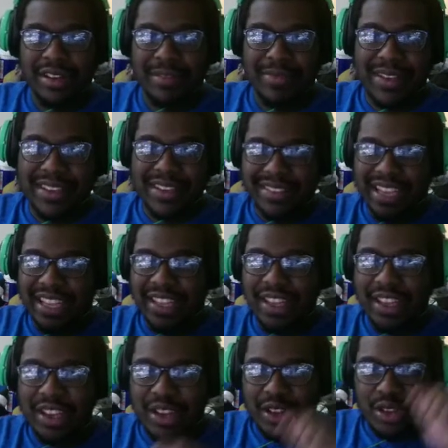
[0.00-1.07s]
Because like
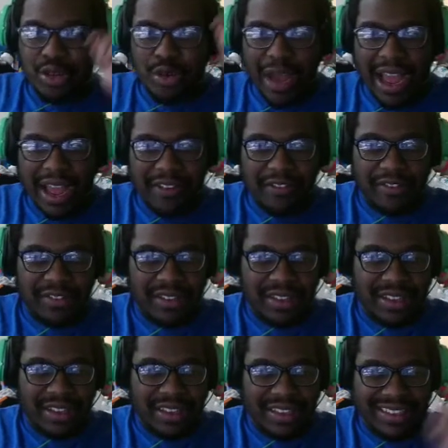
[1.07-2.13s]
you have
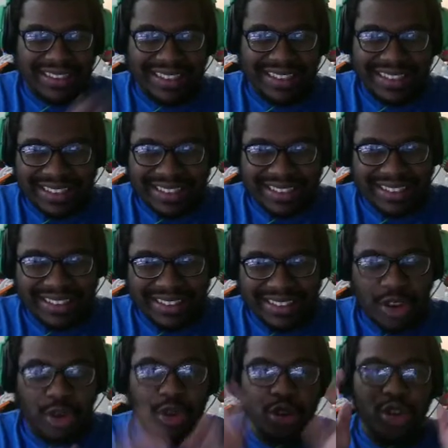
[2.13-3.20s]

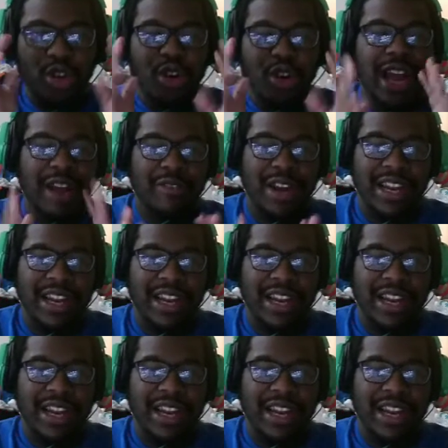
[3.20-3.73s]
no, not right now.